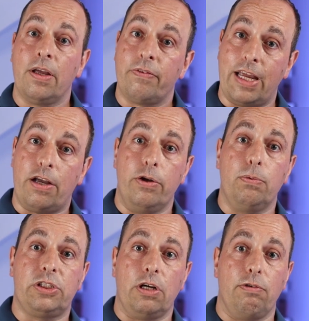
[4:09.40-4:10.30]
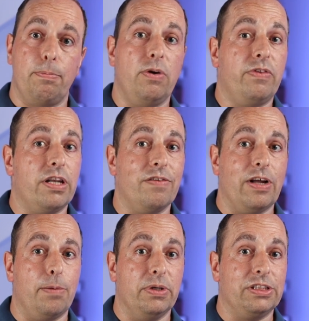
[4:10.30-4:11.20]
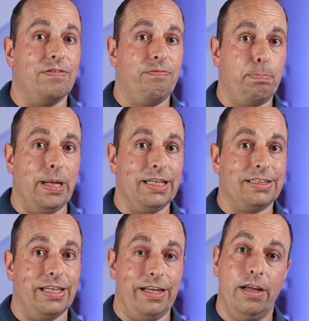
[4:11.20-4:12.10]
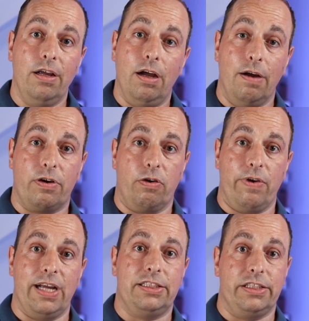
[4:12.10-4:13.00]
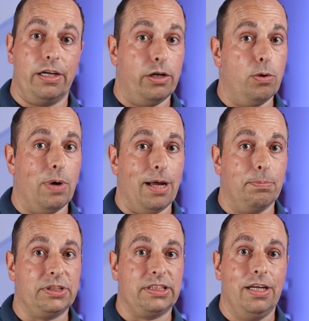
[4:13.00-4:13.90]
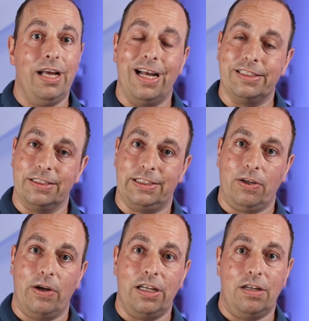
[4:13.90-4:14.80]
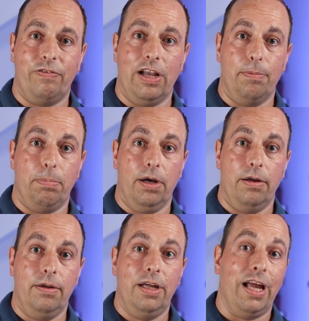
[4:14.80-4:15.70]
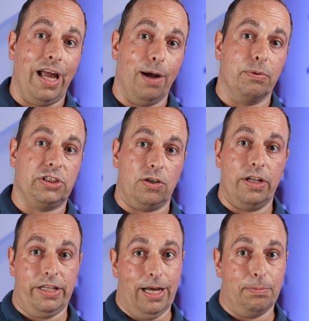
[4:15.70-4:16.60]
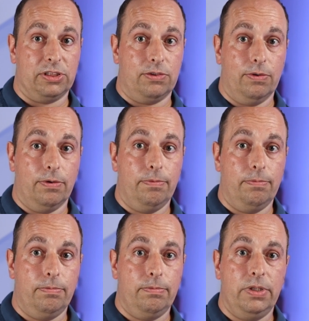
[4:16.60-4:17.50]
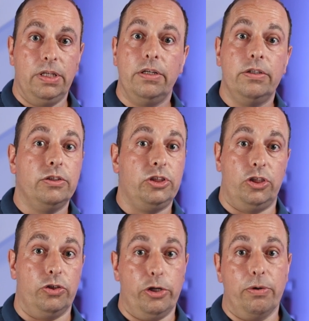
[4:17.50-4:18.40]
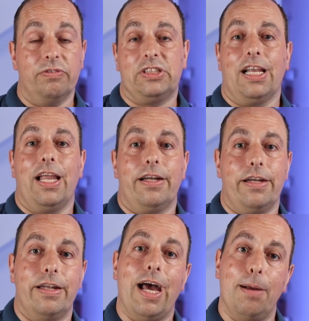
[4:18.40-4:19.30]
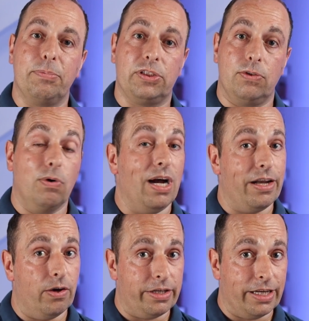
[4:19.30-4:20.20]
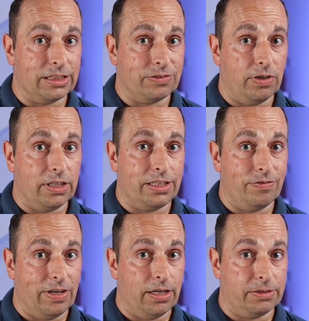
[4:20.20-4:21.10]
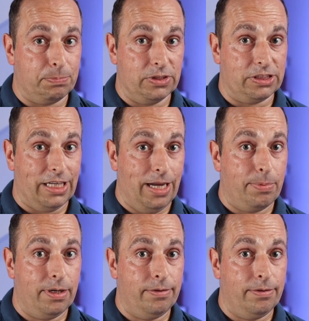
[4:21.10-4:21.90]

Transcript: They can also remove the developer's ability of creating new apps as a signed developer outside the App Store, should you have selected App Store and Identified Developers tab.